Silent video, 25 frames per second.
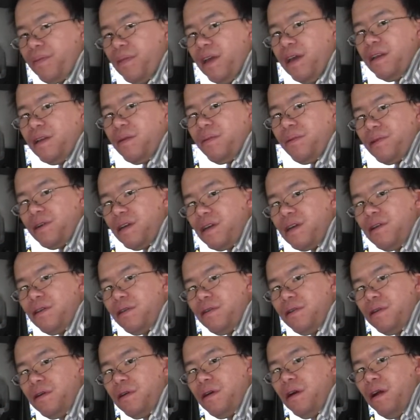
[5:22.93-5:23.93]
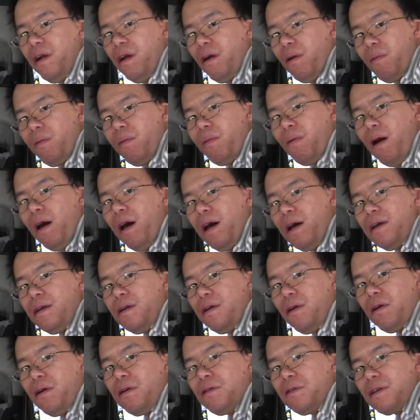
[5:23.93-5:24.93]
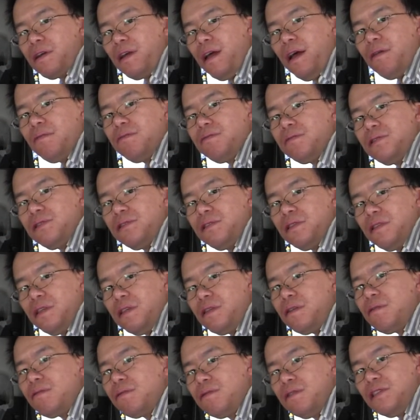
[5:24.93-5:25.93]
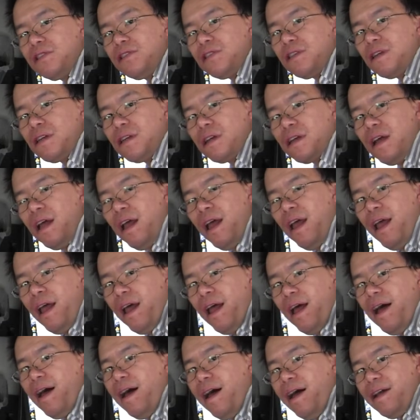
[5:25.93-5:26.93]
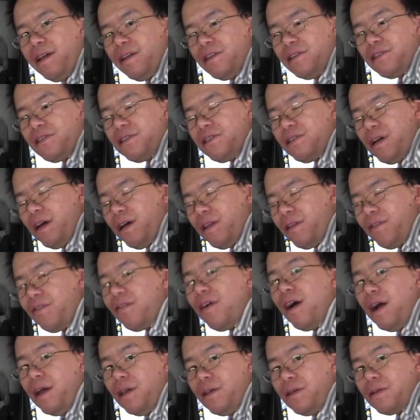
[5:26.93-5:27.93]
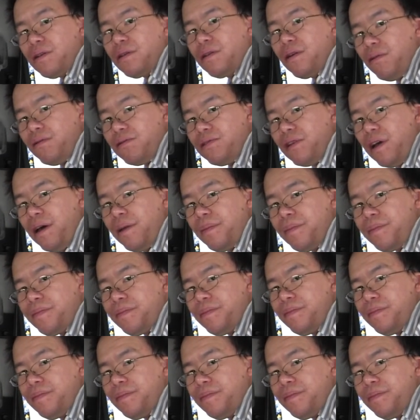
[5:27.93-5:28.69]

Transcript: And in particular, why are the counts increasing as the file goes on?